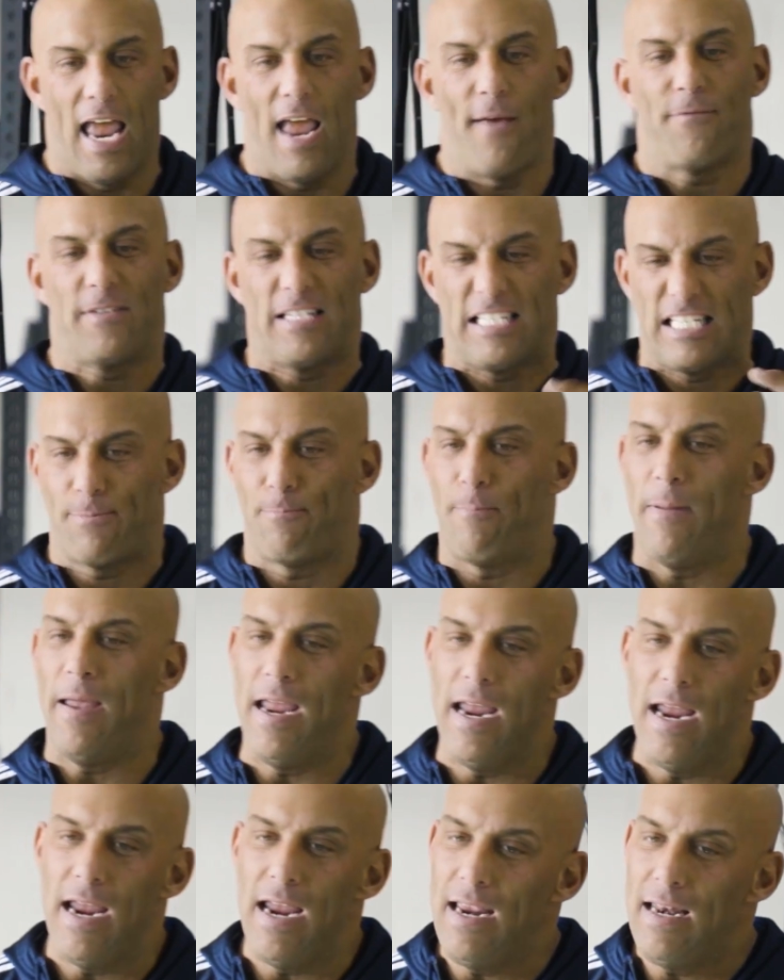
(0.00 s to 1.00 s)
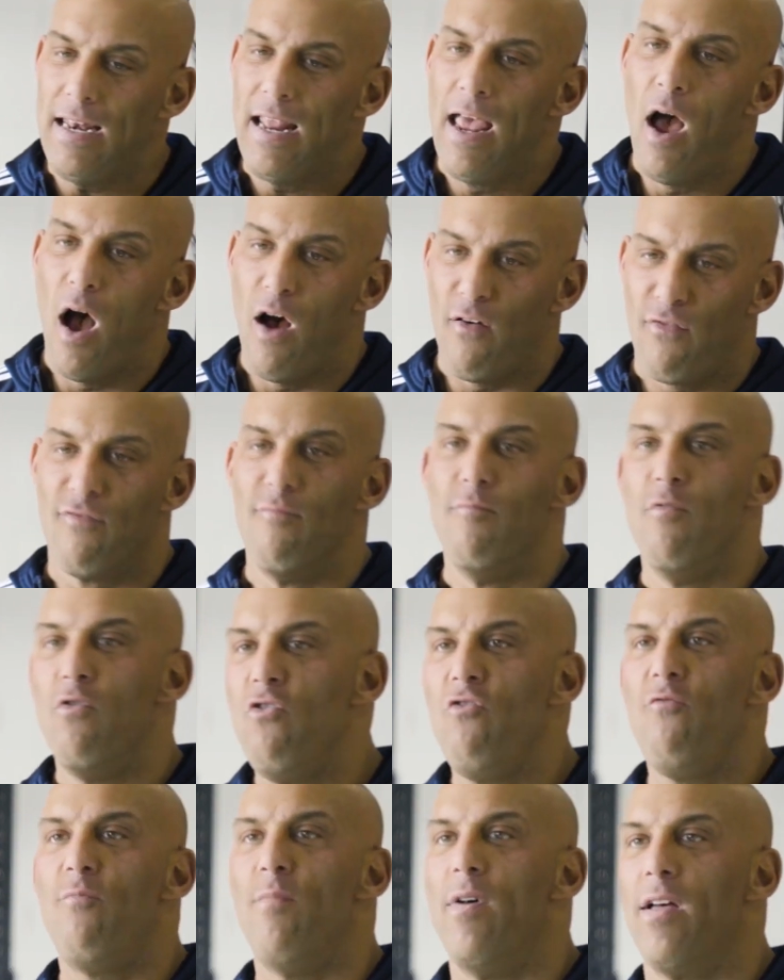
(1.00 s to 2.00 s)
if speed of
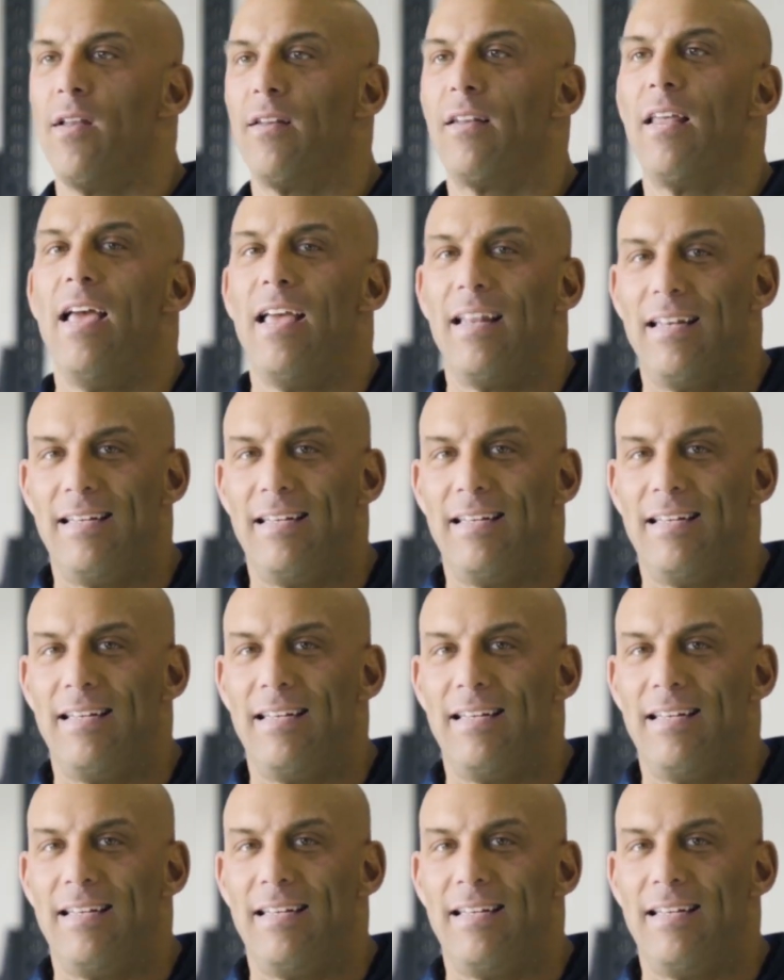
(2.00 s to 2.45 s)
movement